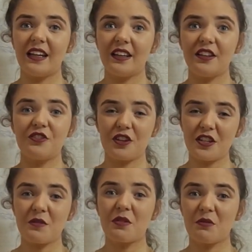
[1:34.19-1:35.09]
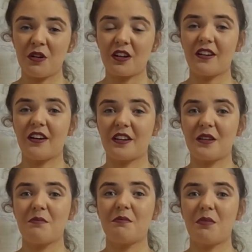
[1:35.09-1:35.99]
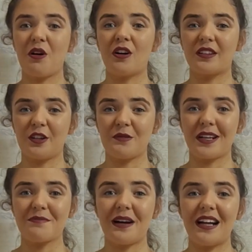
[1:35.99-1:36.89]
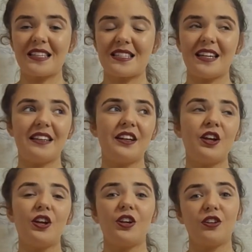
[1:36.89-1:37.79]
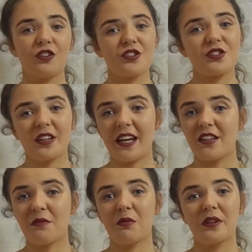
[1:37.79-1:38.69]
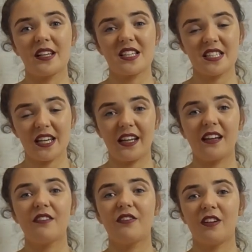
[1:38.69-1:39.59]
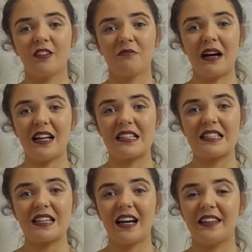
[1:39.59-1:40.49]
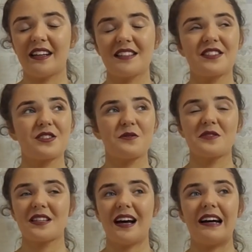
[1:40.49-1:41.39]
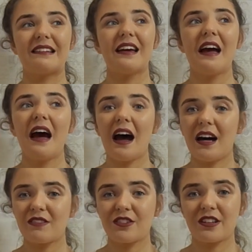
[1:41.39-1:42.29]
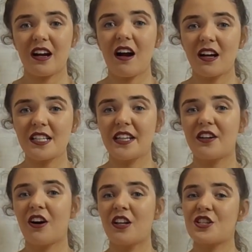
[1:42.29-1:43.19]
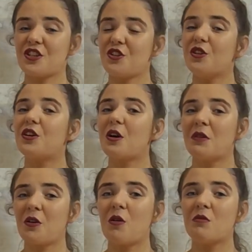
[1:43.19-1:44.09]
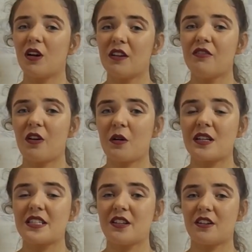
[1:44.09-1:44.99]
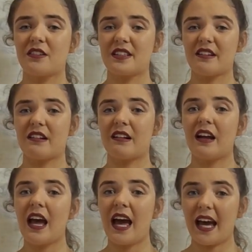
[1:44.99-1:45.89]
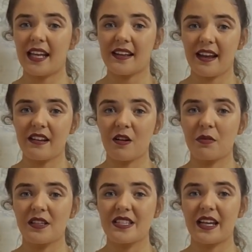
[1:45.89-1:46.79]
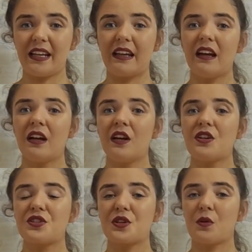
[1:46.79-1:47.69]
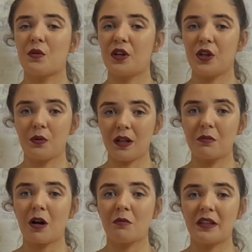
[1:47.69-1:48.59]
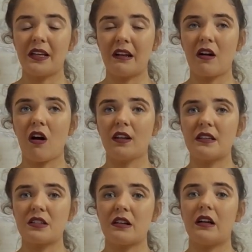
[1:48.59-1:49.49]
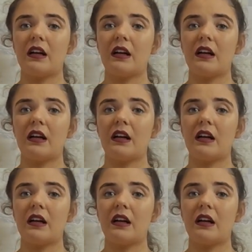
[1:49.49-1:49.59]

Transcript: you try dump the water out of the pot that you're making pasta in, you're just going to end up with a sink full of pasta, and that is so sad. After a hard day in college and you coming home looking forward to your dinner and it ending up in the sink. So you will probably need a colander